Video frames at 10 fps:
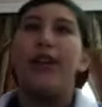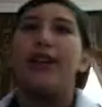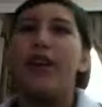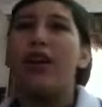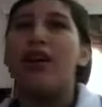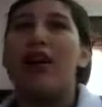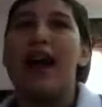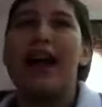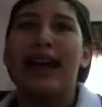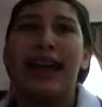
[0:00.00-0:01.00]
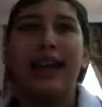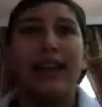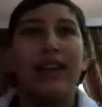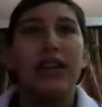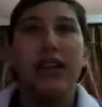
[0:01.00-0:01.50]
No, I
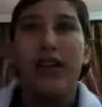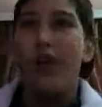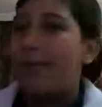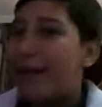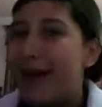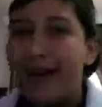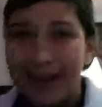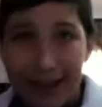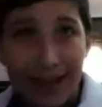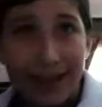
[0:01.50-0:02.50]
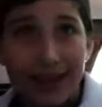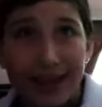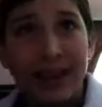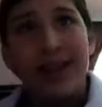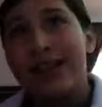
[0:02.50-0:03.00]
ain't gonna comb my
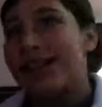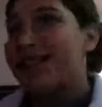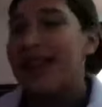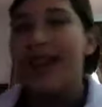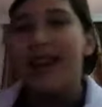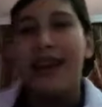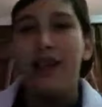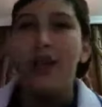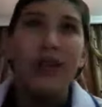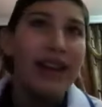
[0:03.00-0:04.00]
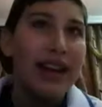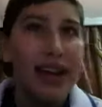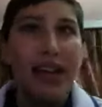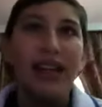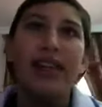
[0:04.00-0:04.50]
hair. Cause I ain't going
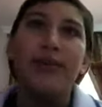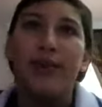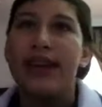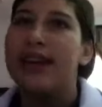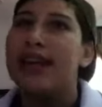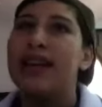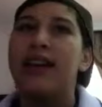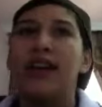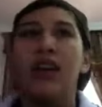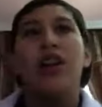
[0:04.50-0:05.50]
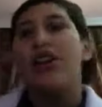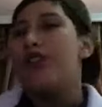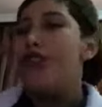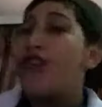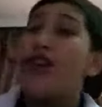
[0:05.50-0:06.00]
anywhere.
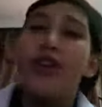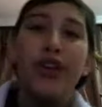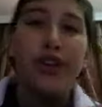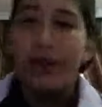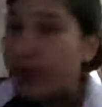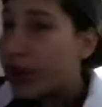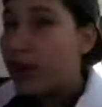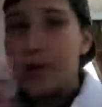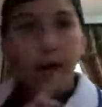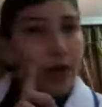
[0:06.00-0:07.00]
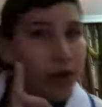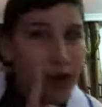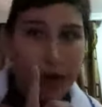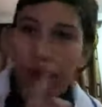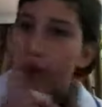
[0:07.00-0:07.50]
No, no, no, no,
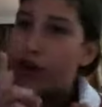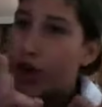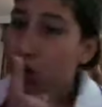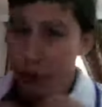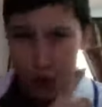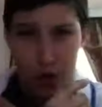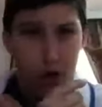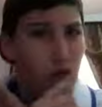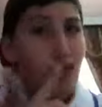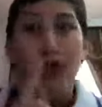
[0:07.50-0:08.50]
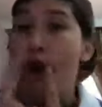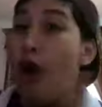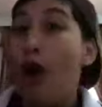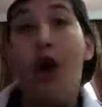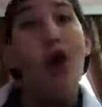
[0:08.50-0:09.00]
no, no, no, no,
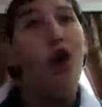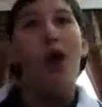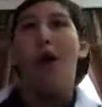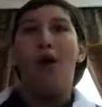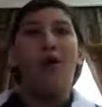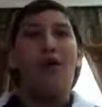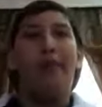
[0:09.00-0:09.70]
no.